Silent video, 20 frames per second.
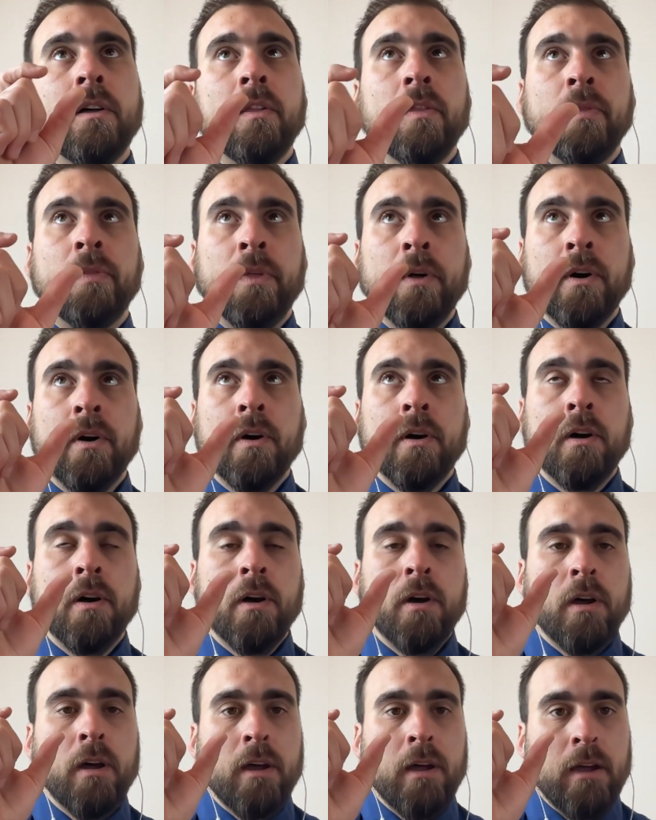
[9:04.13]

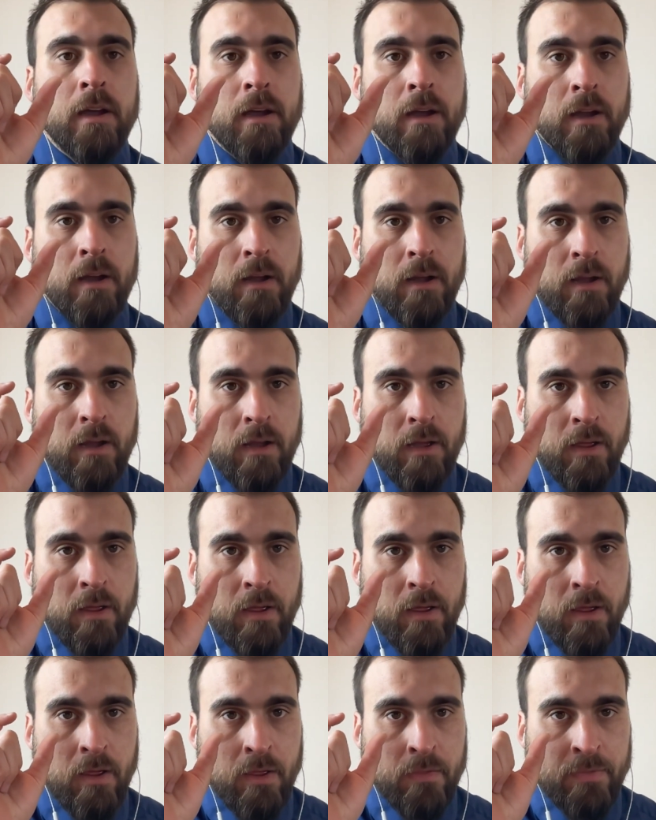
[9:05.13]
the
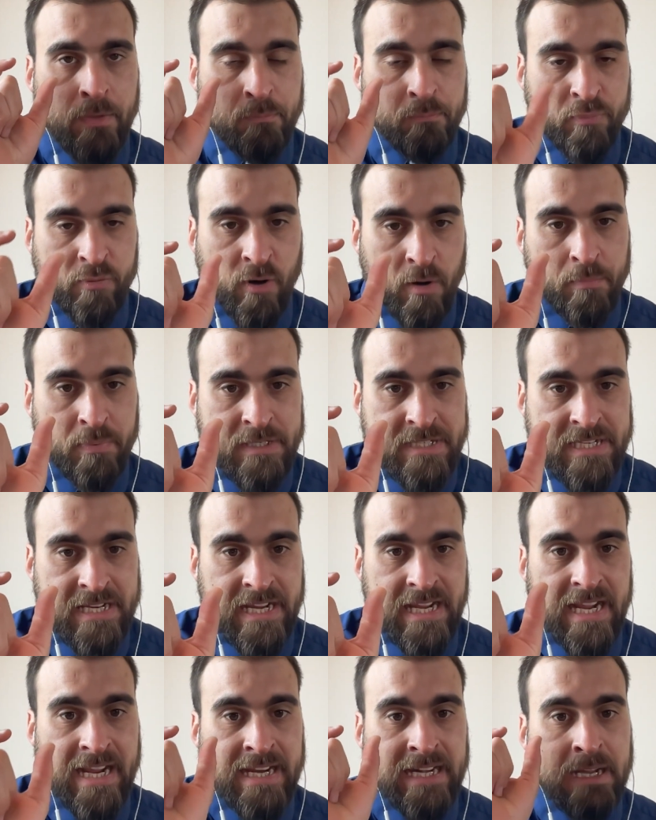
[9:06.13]

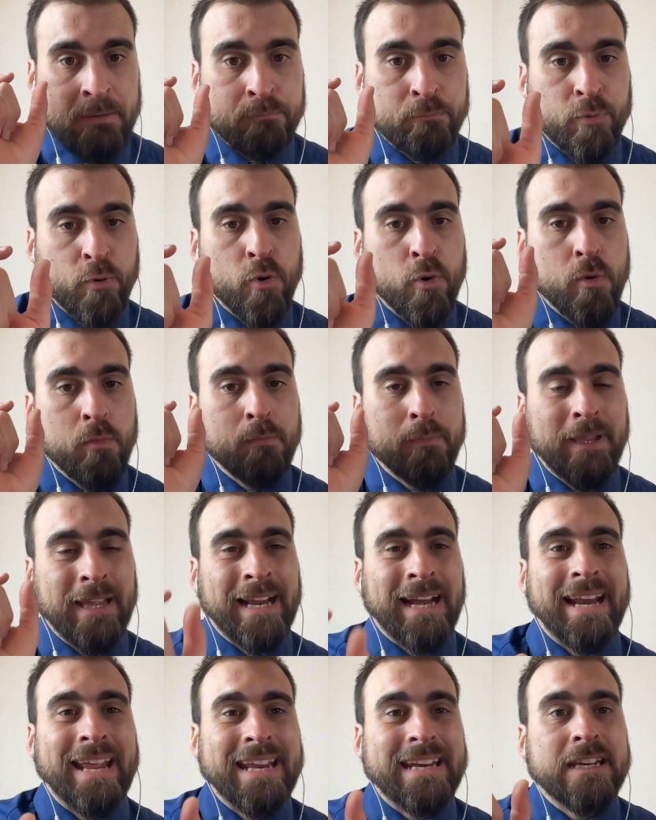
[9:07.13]
property in a broom
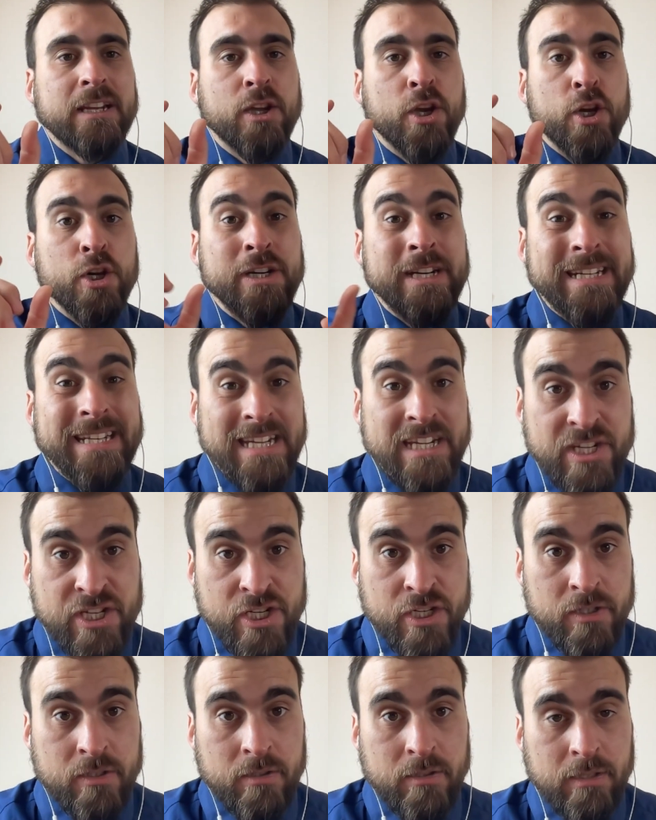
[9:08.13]
clean
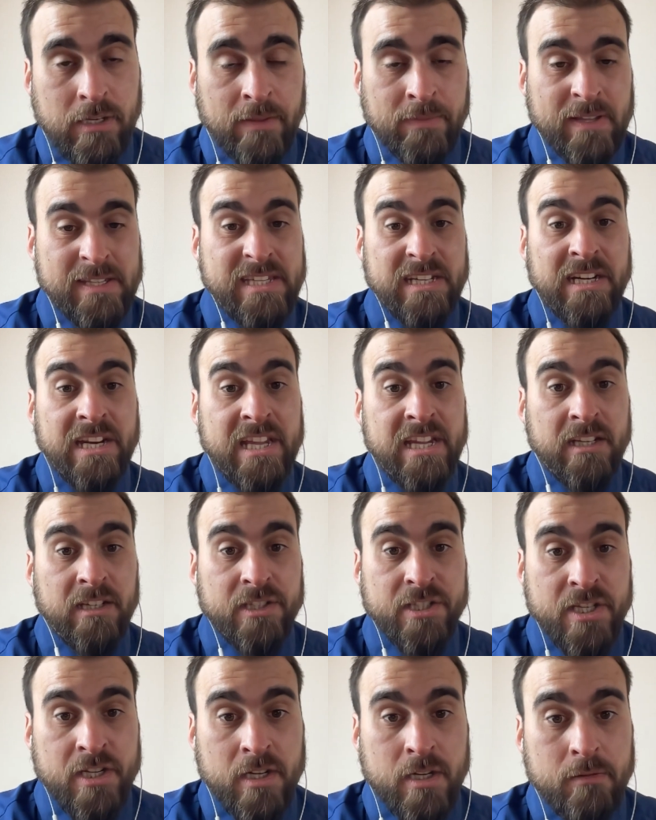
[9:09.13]
condition, and that's a legal
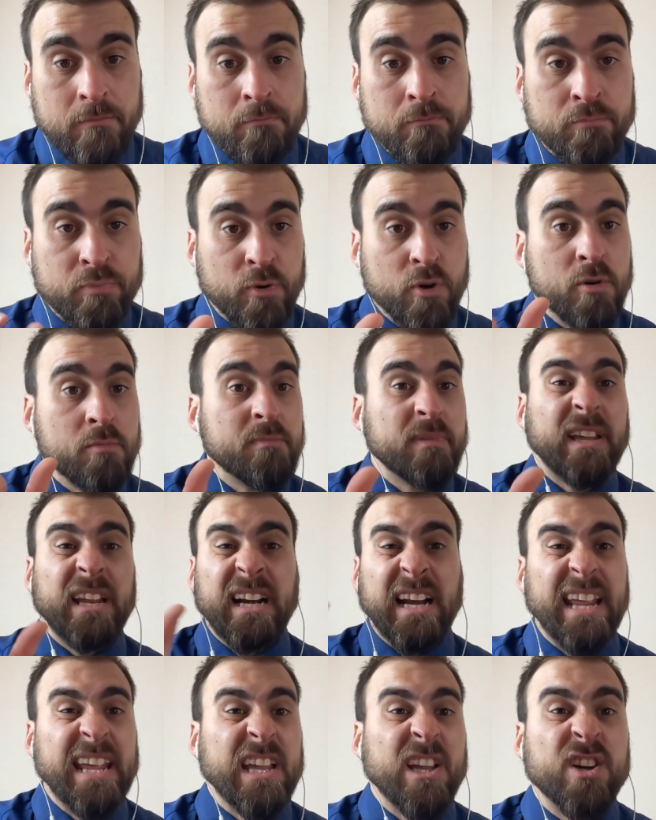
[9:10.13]
term, broom
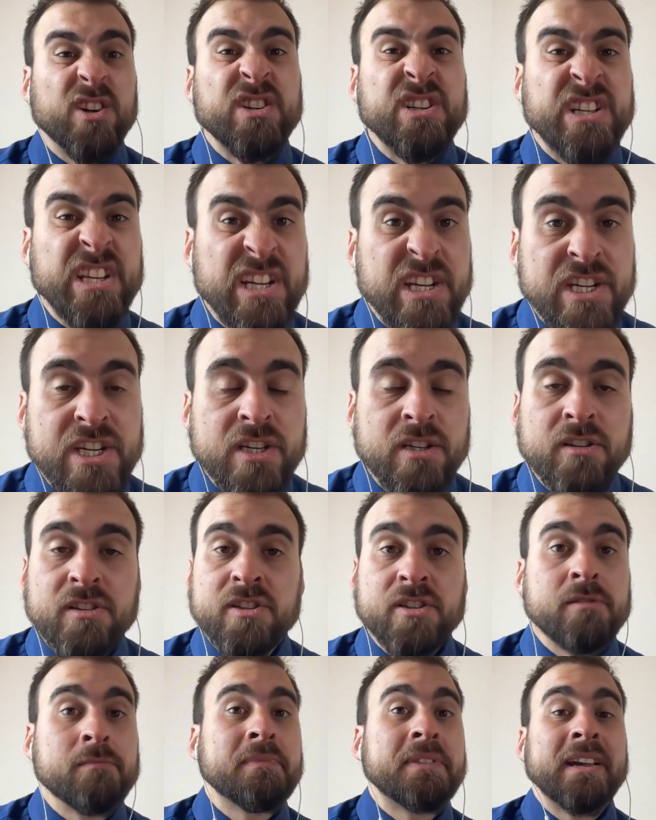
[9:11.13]
clean condition or
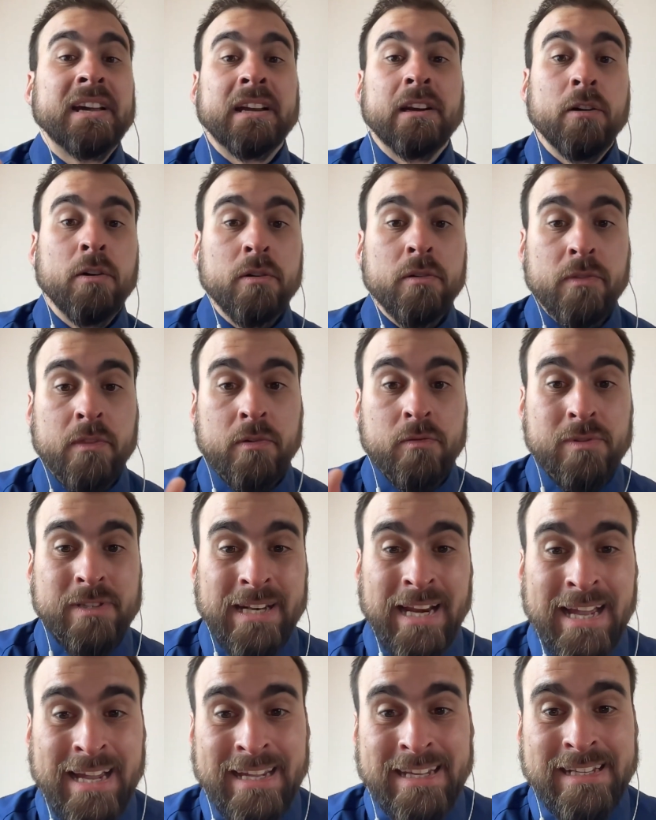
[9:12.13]
something along those
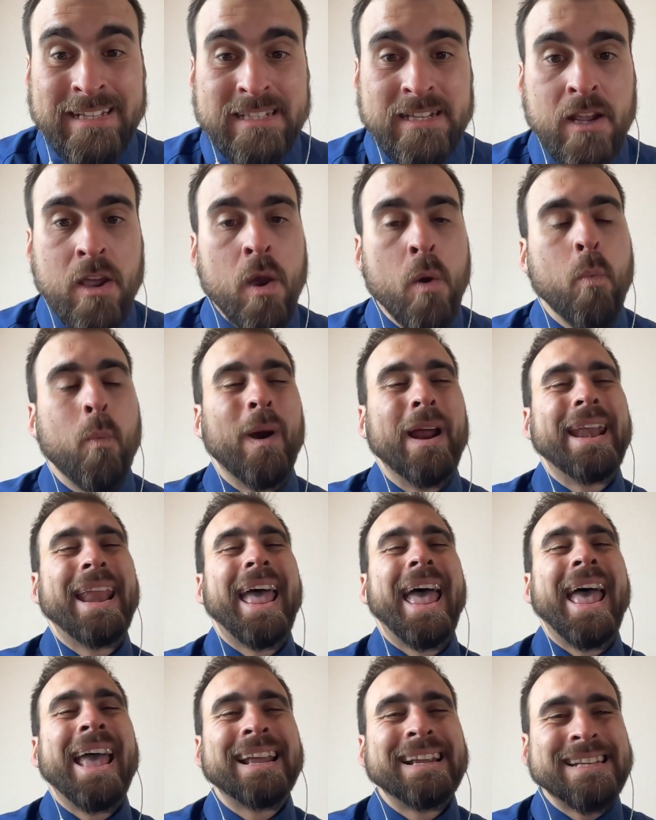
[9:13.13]
lines when
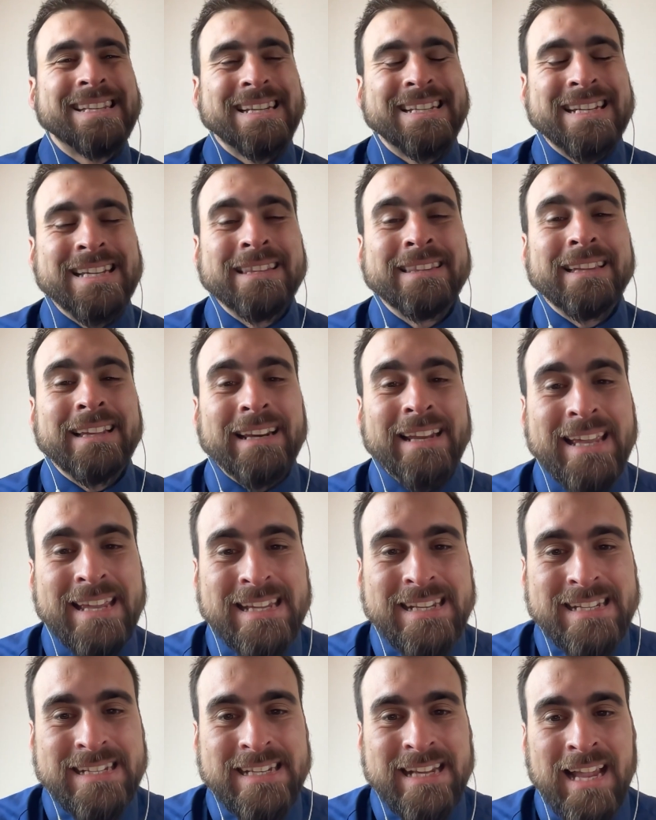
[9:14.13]
exiting the
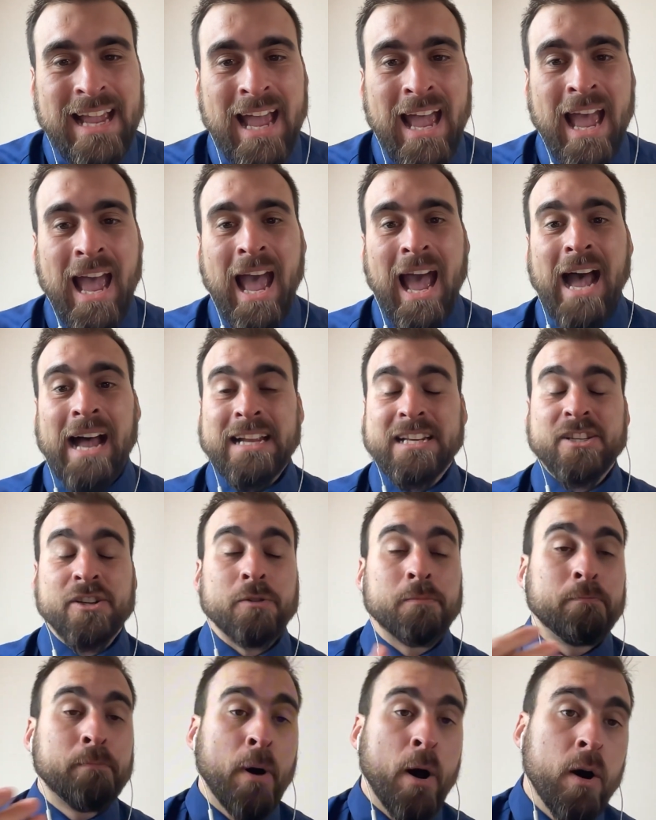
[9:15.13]
lease, as
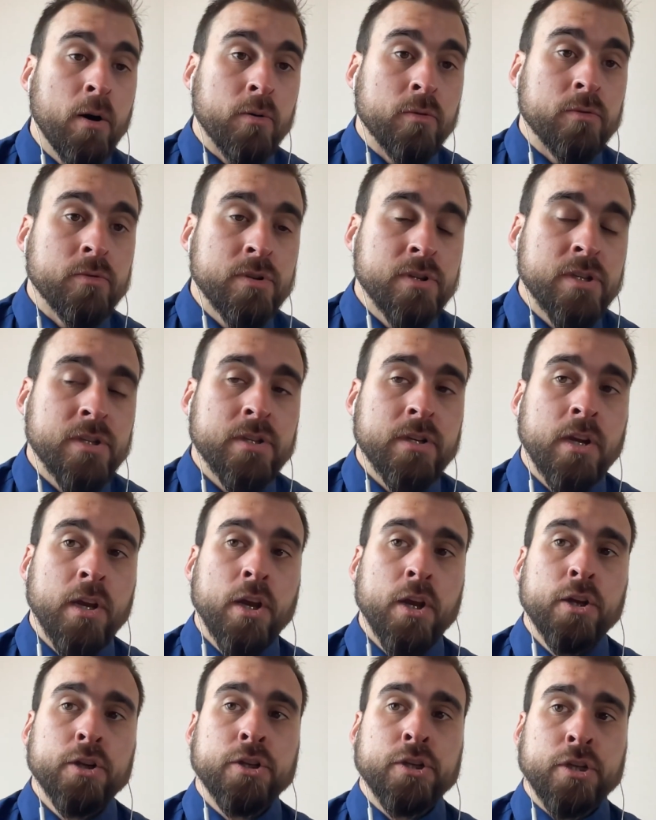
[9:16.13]
opposed
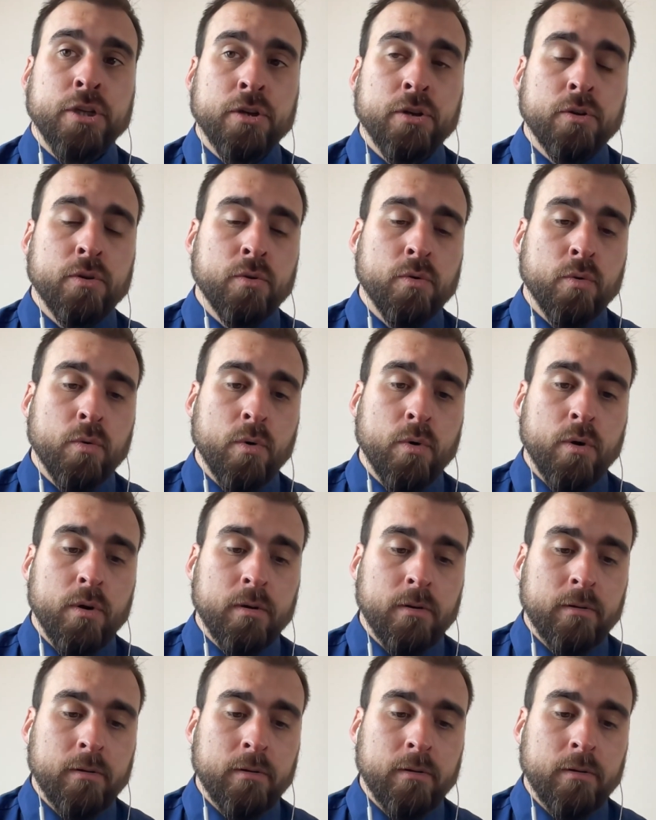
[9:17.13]
to